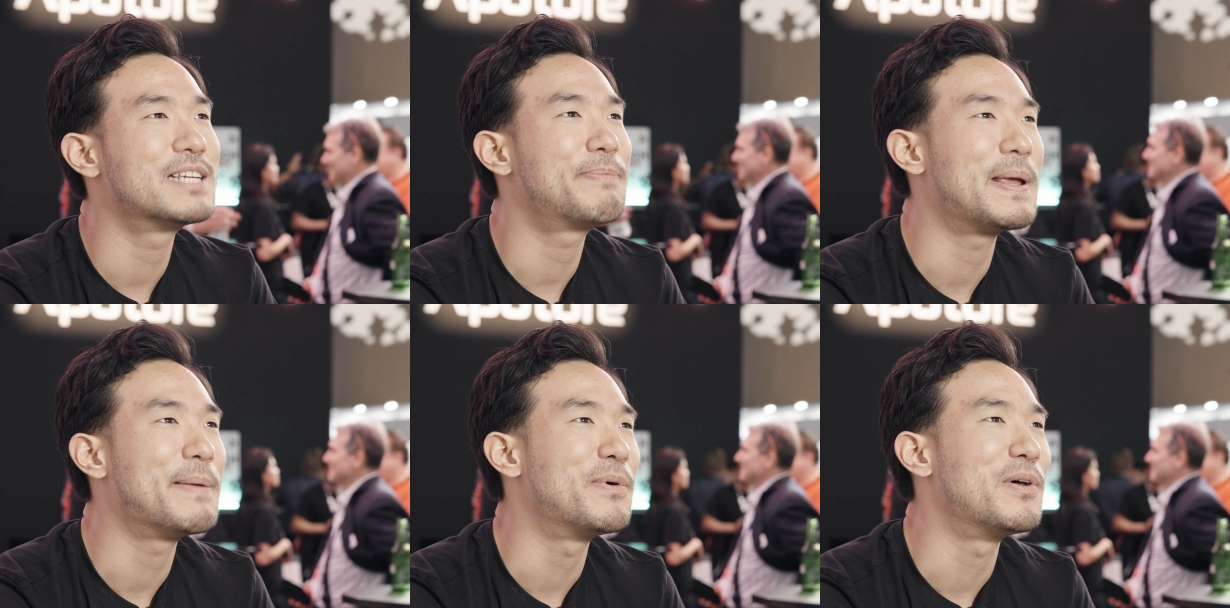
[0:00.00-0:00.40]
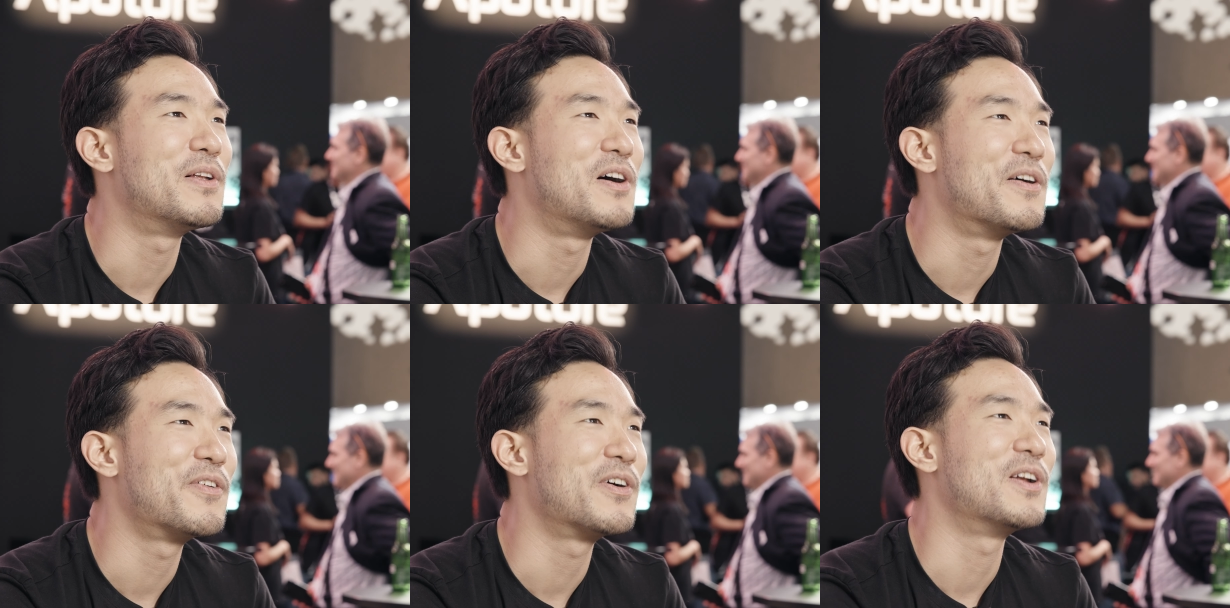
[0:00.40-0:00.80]

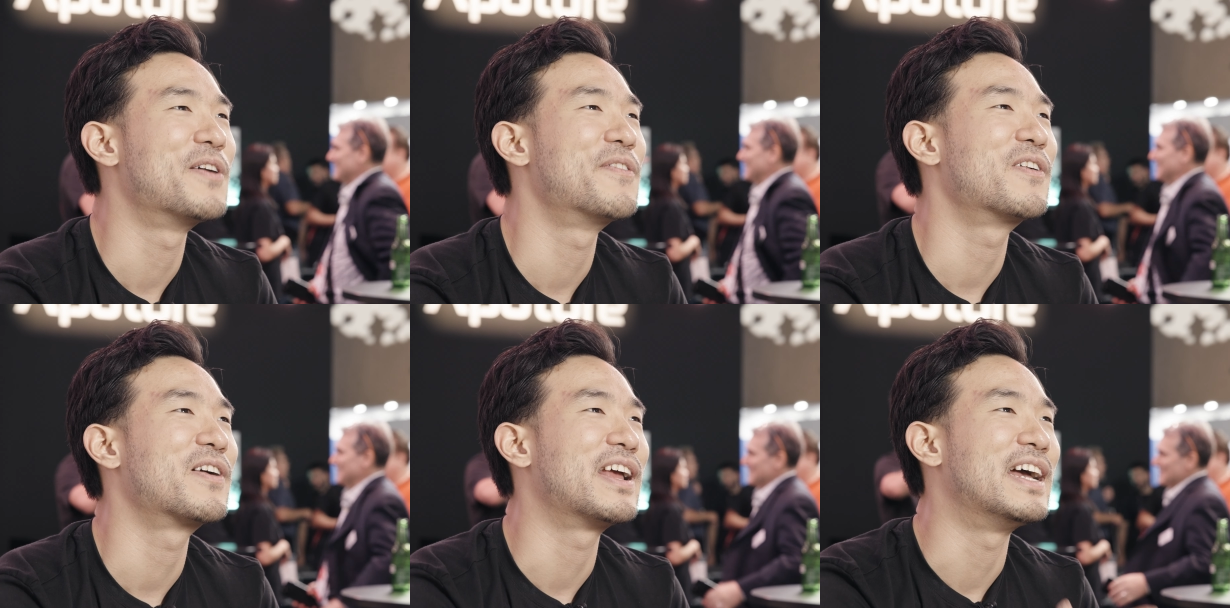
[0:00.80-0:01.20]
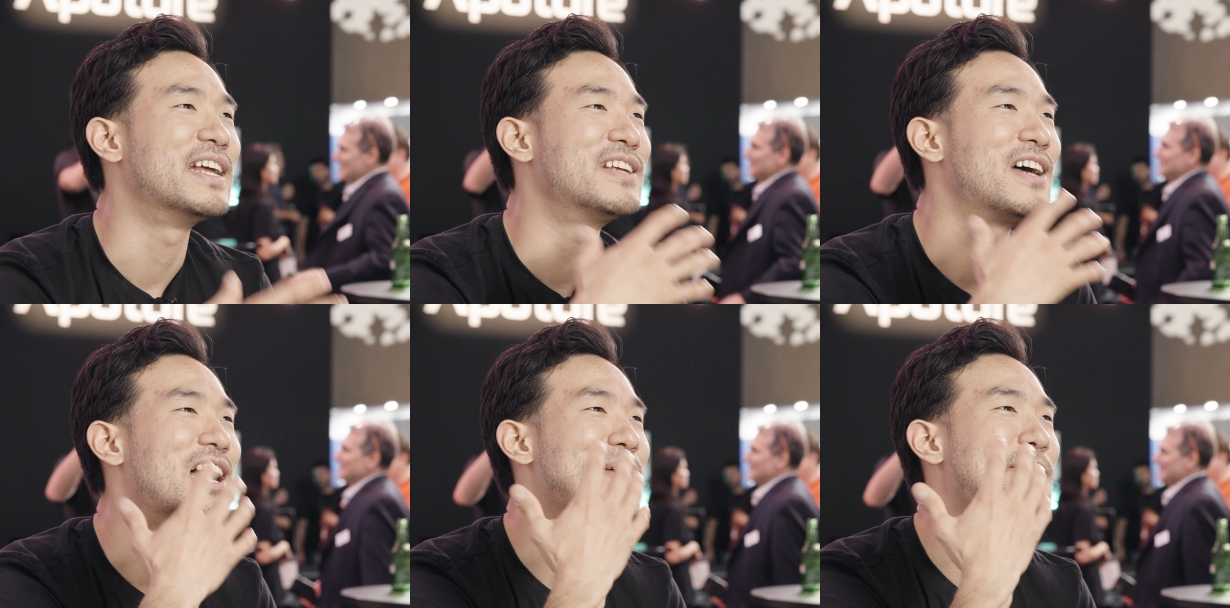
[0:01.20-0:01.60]
Speaker 1: people over and over again
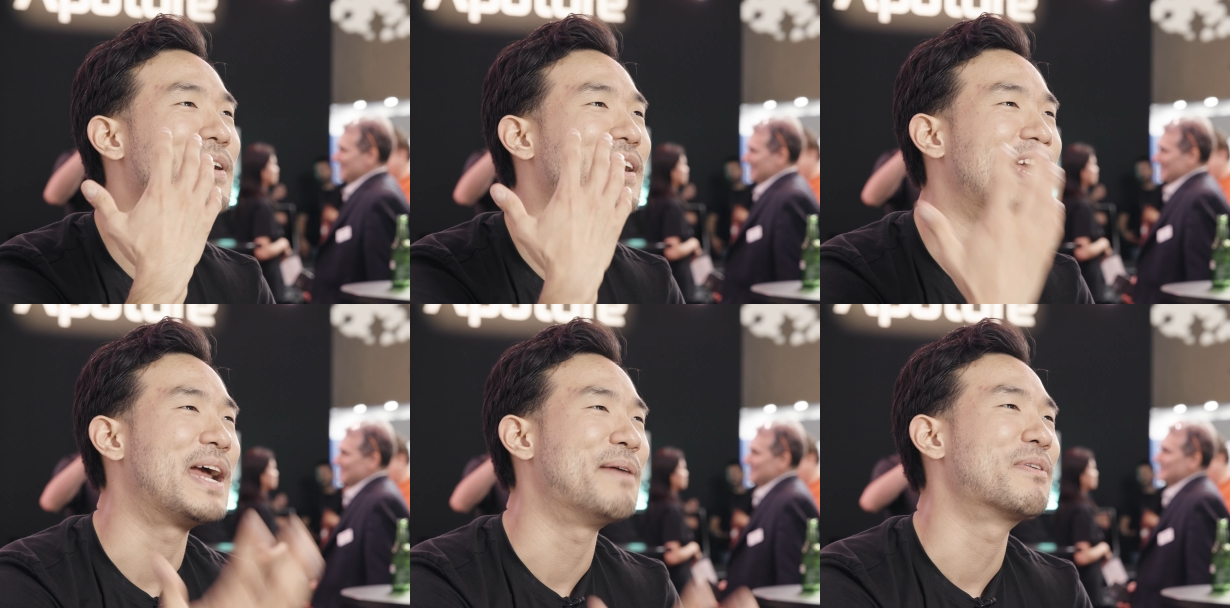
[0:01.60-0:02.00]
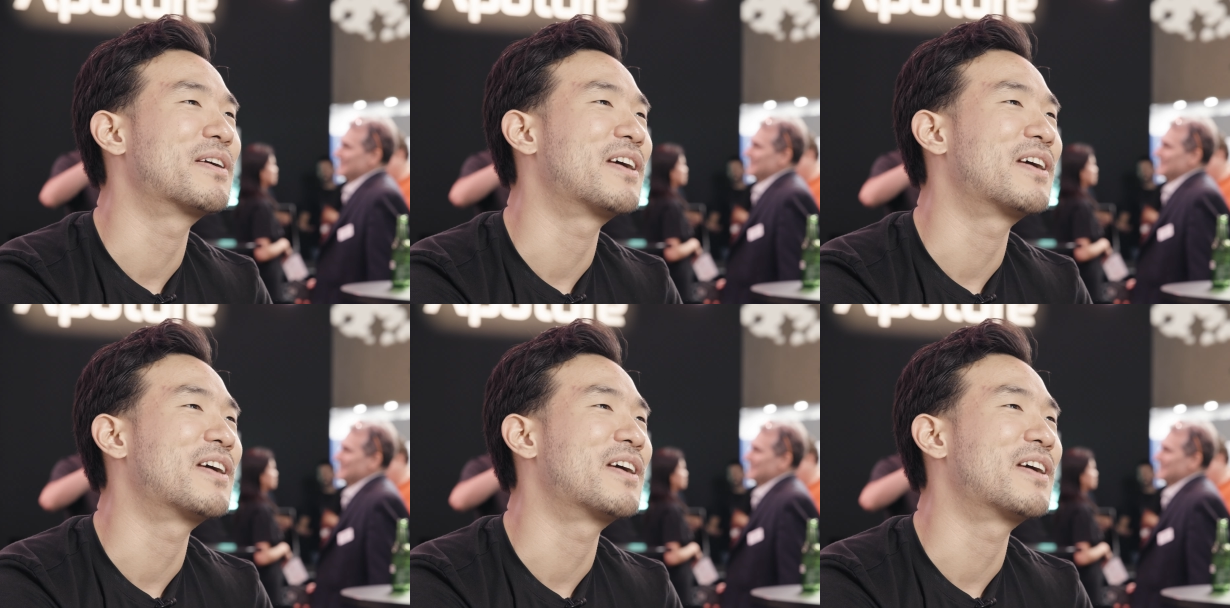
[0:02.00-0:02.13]
talking about camera